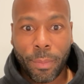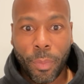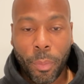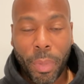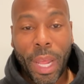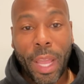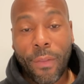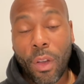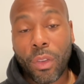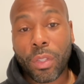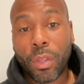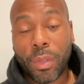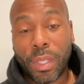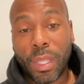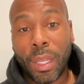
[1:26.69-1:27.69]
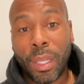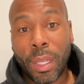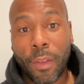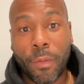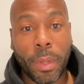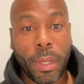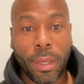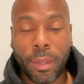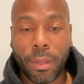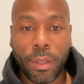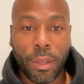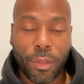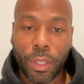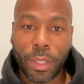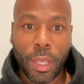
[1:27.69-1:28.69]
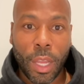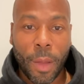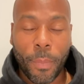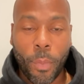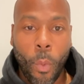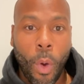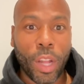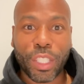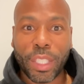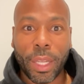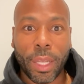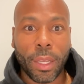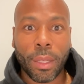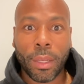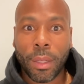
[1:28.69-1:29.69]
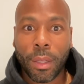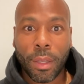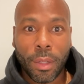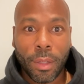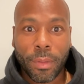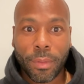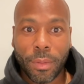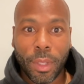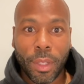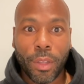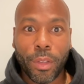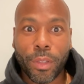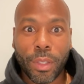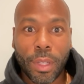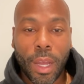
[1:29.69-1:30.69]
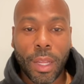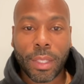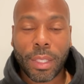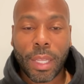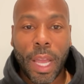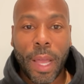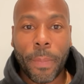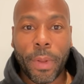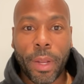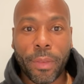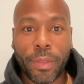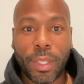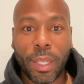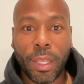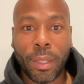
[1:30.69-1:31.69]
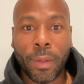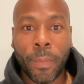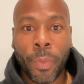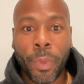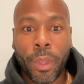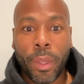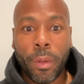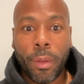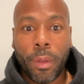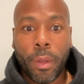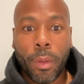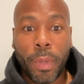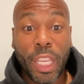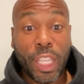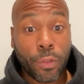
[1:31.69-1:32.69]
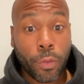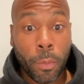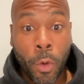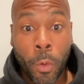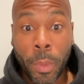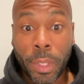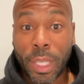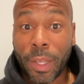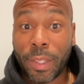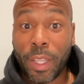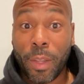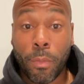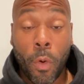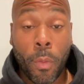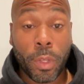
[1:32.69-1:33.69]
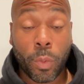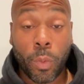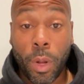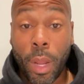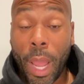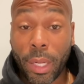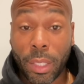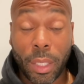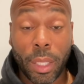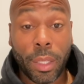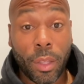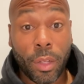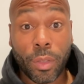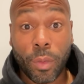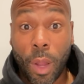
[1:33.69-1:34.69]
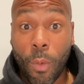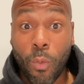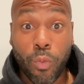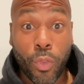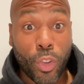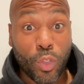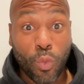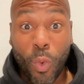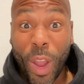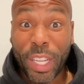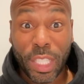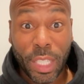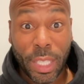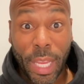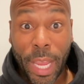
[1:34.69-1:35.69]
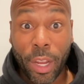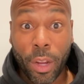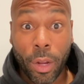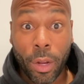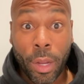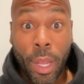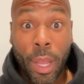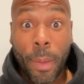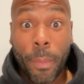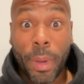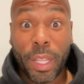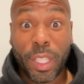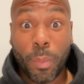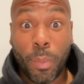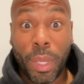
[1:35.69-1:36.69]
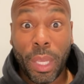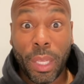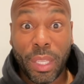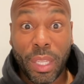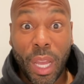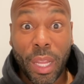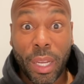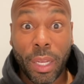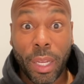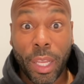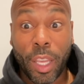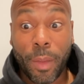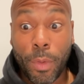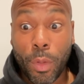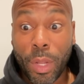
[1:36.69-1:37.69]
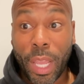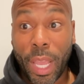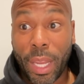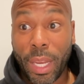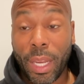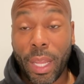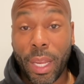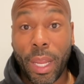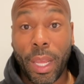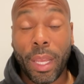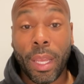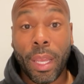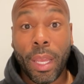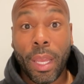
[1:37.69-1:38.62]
But I have also seen, I've been, just up watching the news nonstop, and I've seen peaceful moments. I see moments where actually there's righteous anger, but it's being done and communicated in